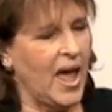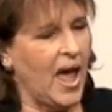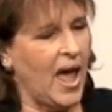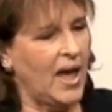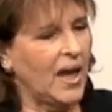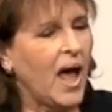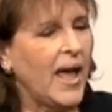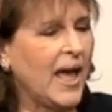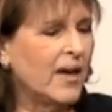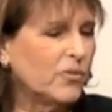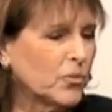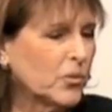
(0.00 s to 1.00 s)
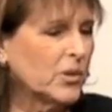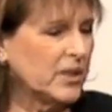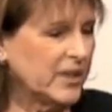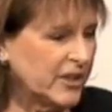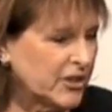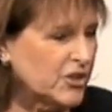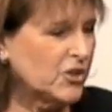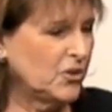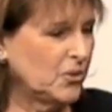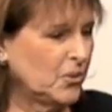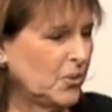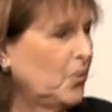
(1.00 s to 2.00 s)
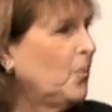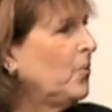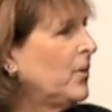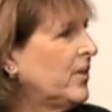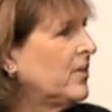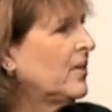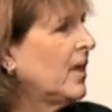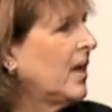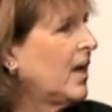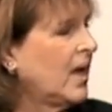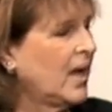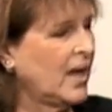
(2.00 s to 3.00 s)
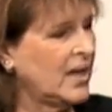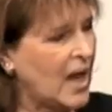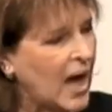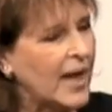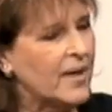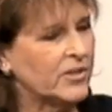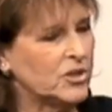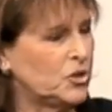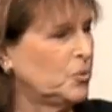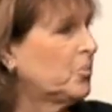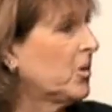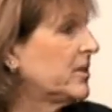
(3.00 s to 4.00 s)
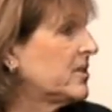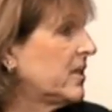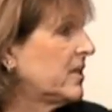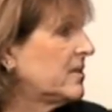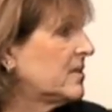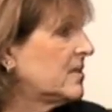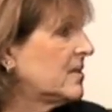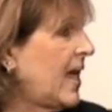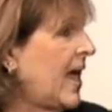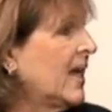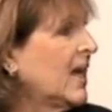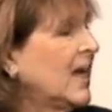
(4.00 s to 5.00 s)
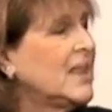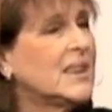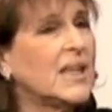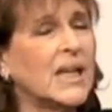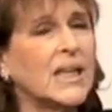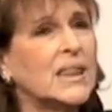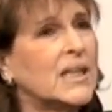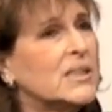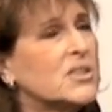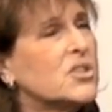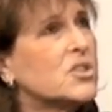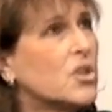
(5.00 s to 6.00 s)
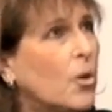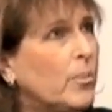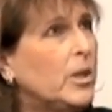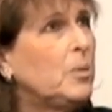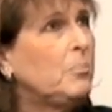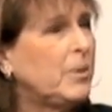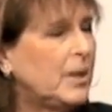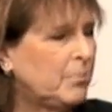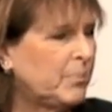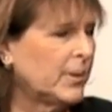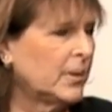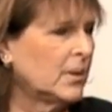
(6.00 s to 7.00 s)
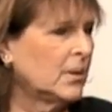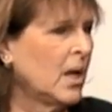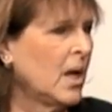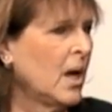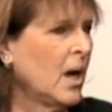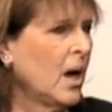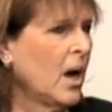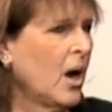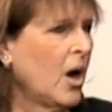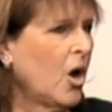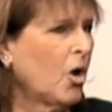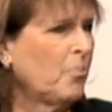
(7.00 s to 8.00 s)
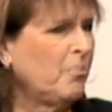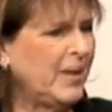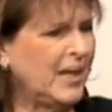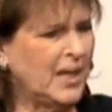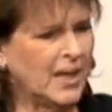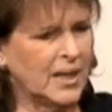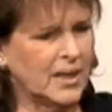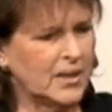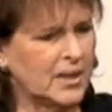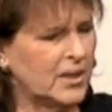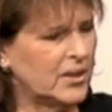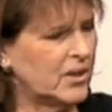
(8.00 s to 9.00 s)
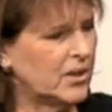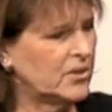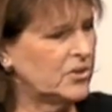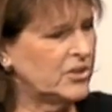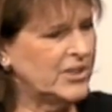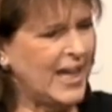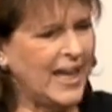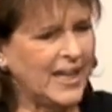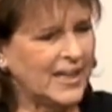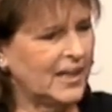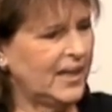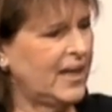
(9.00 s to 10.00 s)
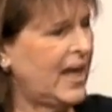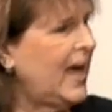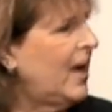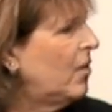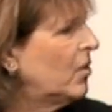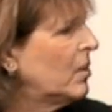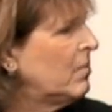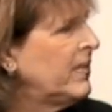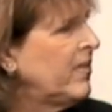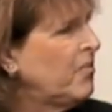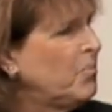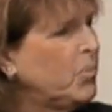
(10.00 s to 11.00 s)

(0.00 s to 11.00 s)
And I have a real issue with not having due process. And I think that so many people are being taken down. I mean, they've